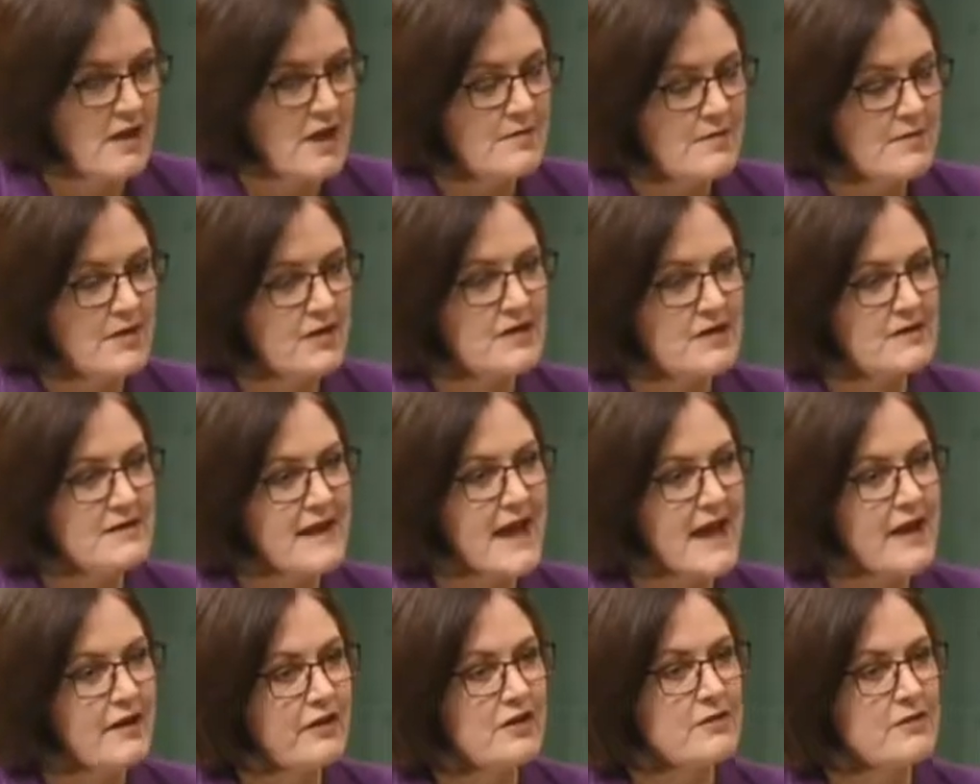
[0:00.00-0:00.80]
because
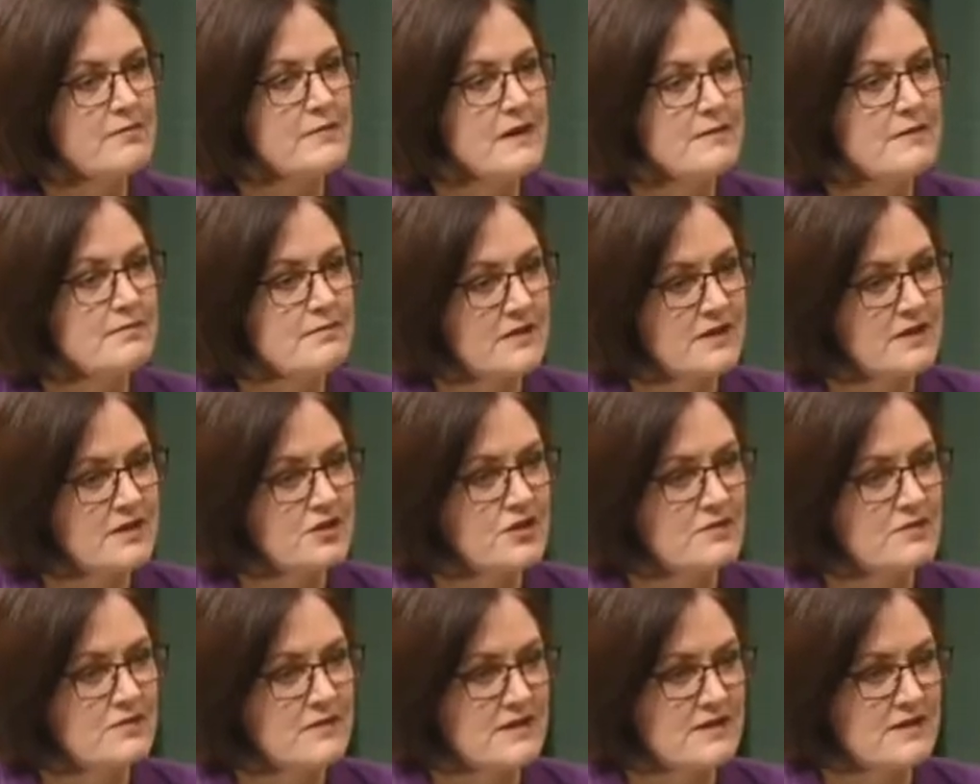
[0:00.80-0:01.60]
our
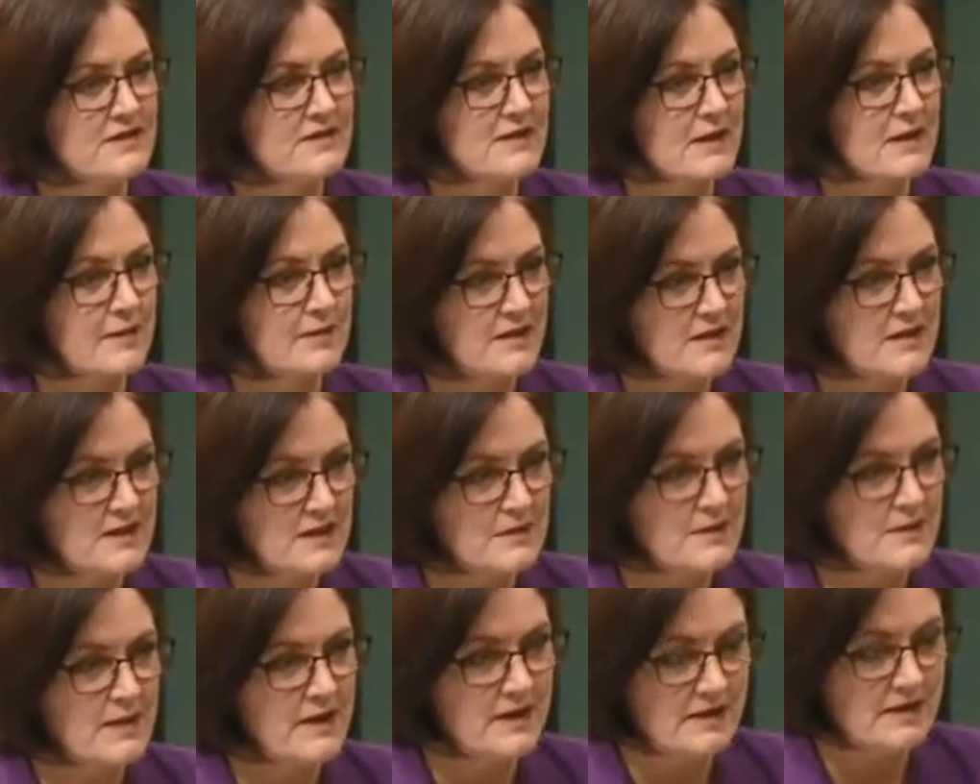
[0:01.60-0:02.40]
commitment, Mr Deputy
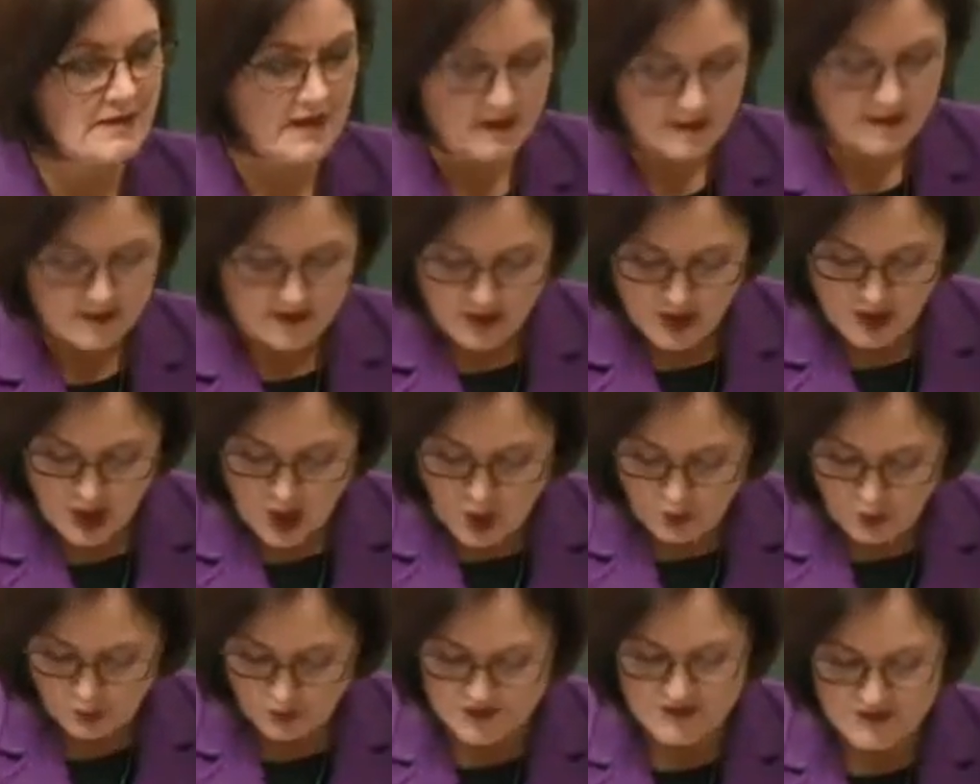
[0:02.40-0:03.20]
Speaker,
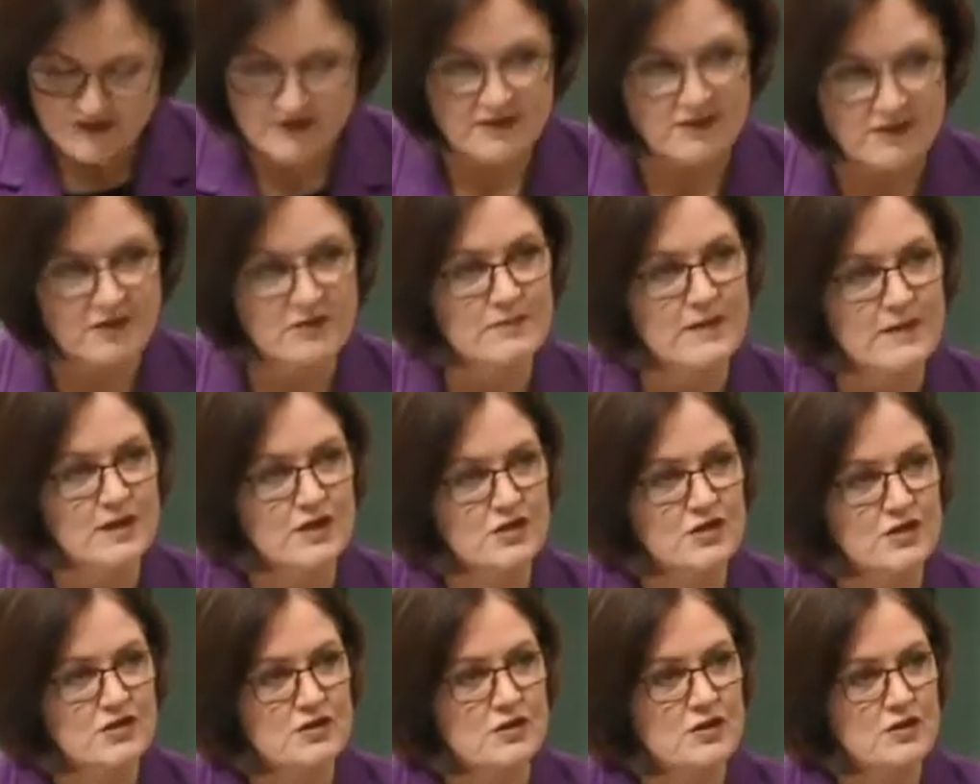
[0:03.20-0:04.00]
was to
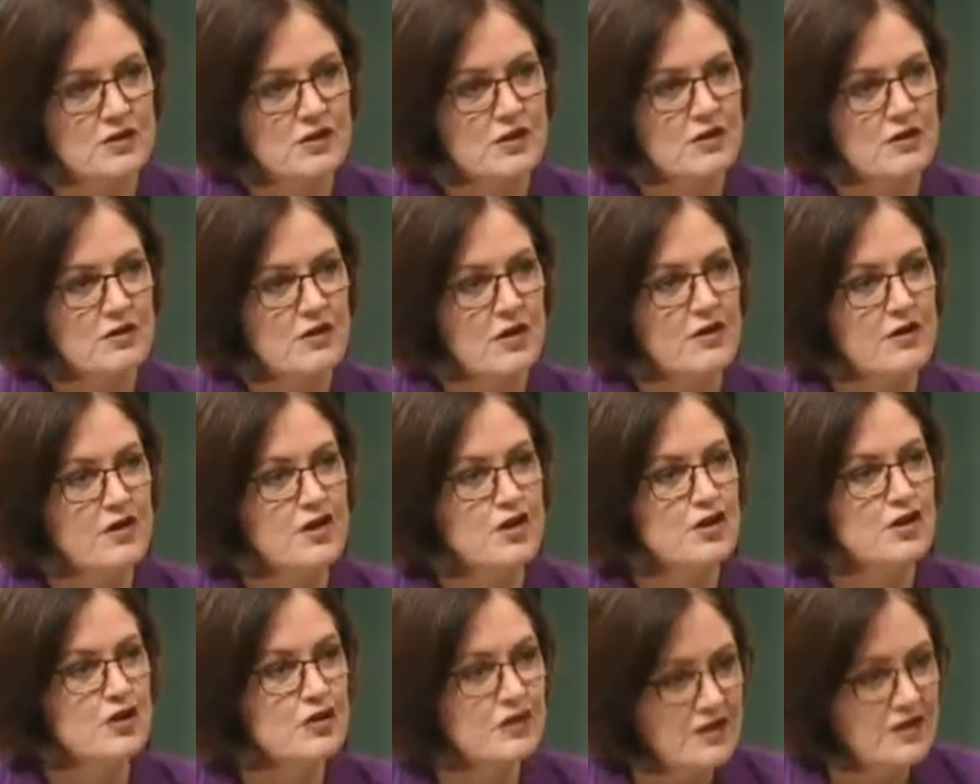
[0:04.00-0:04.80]
commit on a
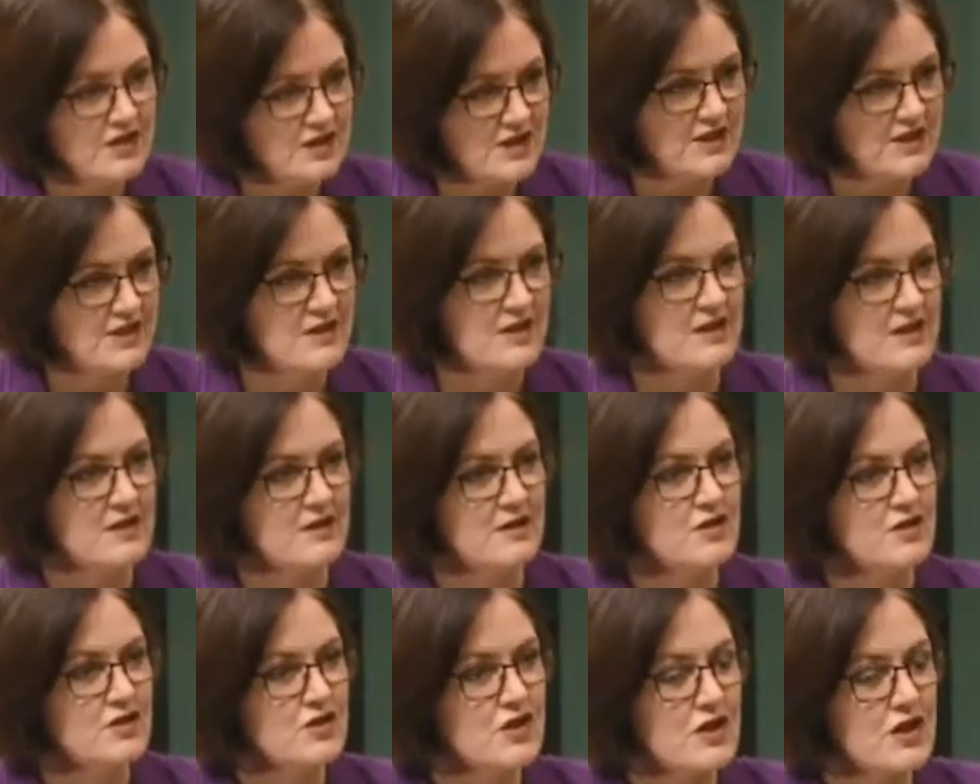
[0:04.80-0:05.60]
unity
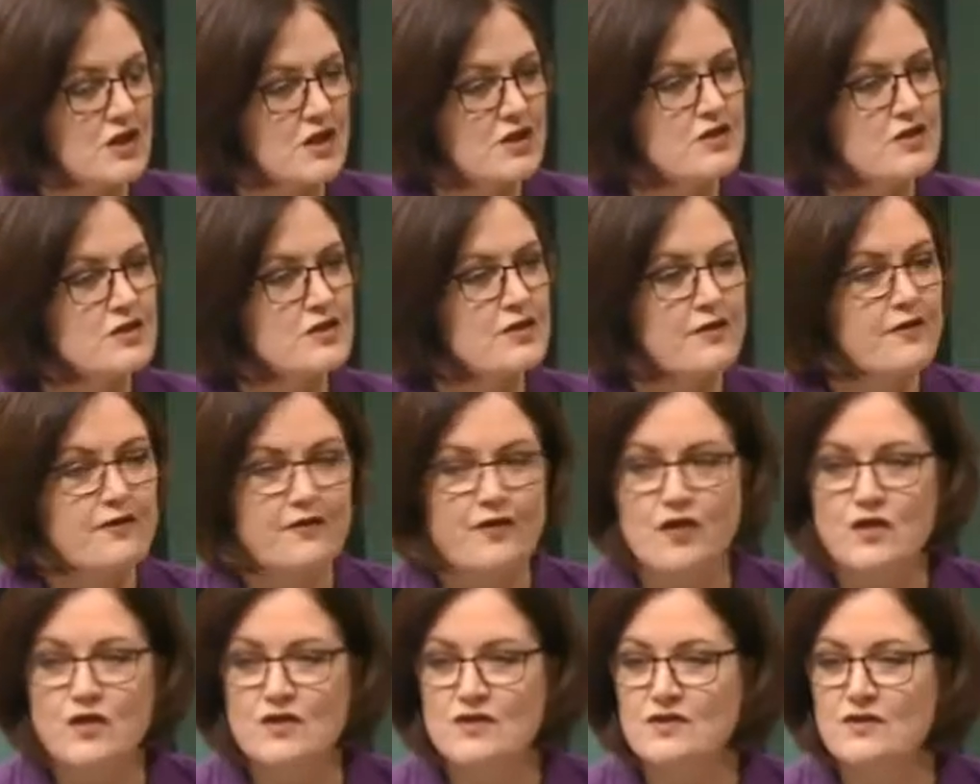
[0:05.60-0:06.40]
ticket to the
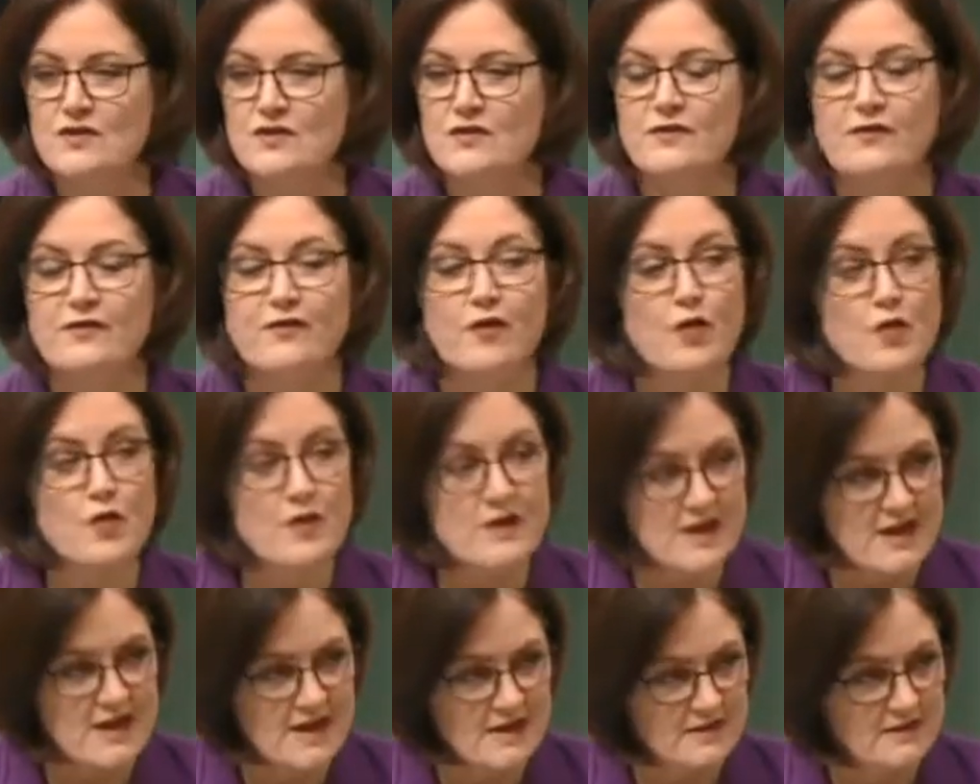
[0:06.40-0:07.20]
first 4
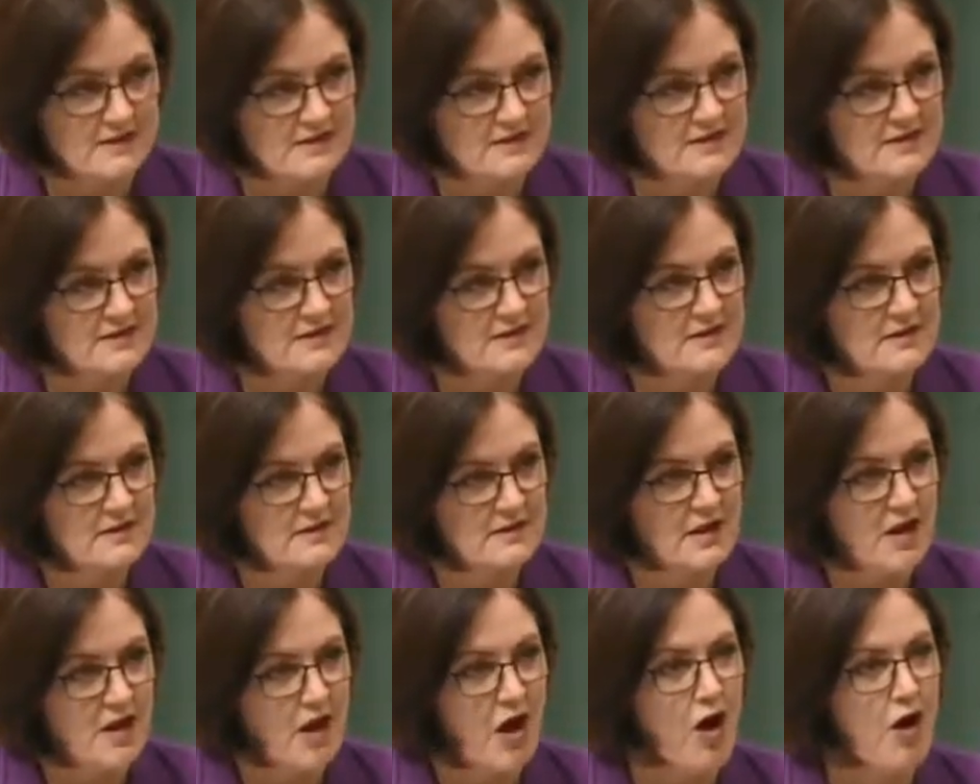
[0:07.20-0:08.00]
years
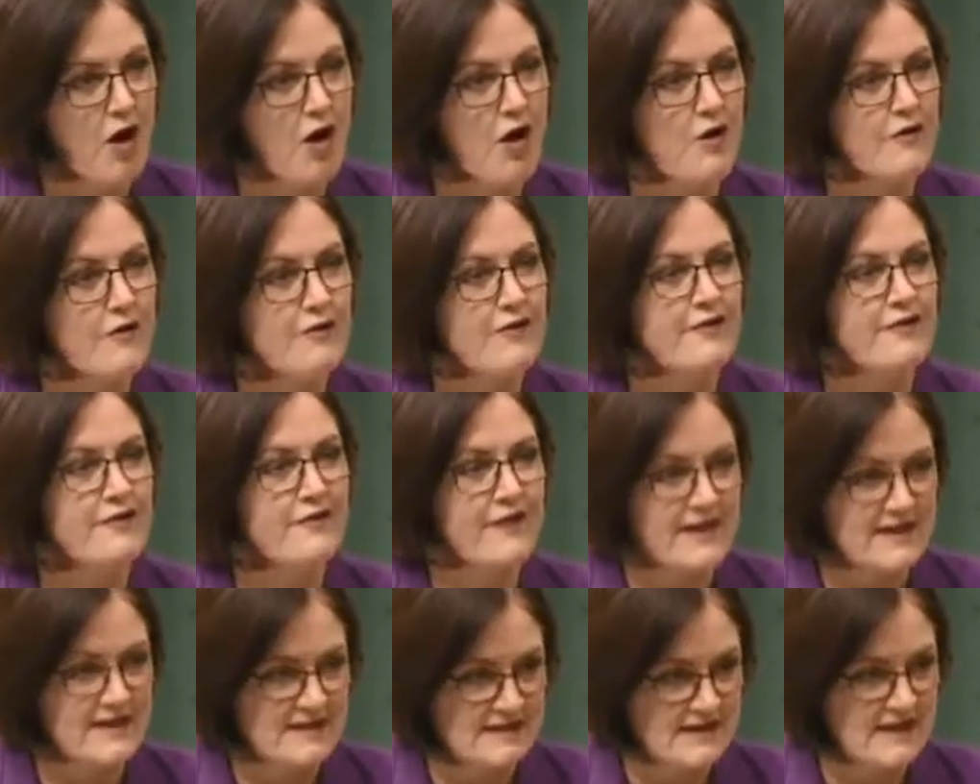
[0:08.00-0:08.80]
of
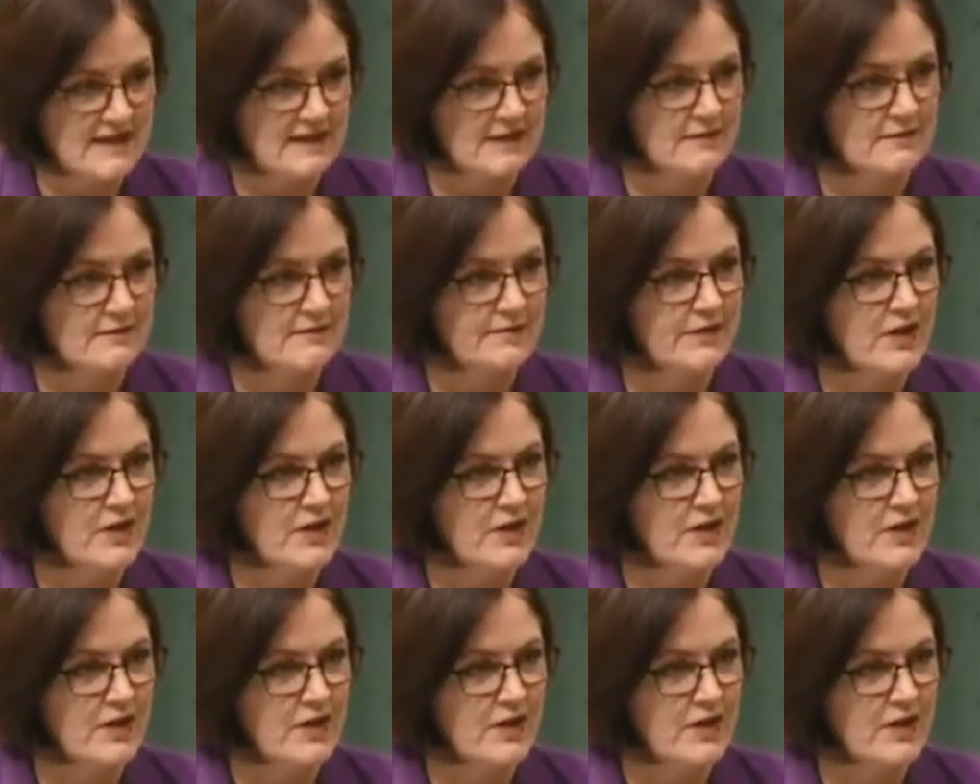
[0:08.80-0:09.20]
funding,